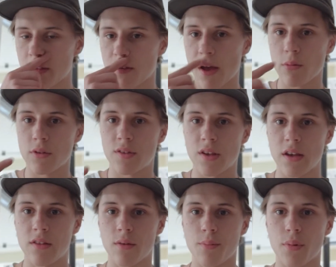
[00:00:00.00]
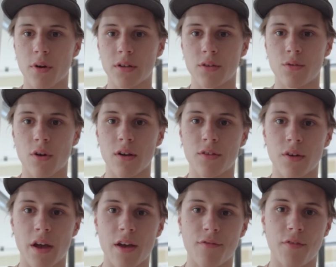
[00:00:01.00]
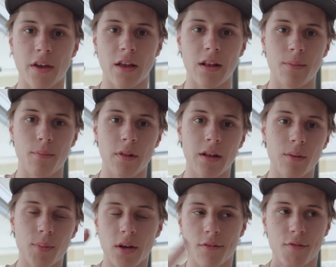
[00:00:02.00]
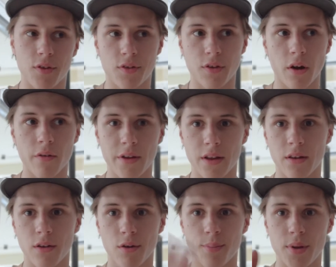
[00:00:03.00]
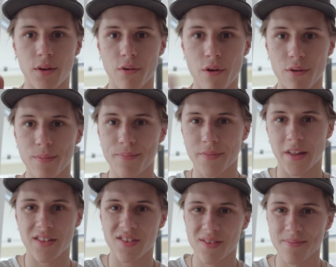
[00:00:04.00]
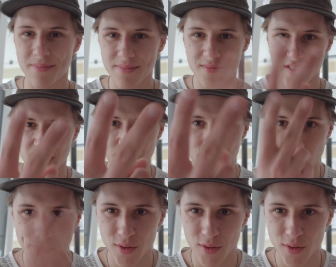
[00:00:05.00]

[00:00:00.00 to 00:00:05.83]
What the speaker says: So I would say it's important to also have a little bit of a story in your B-roll. That's tip number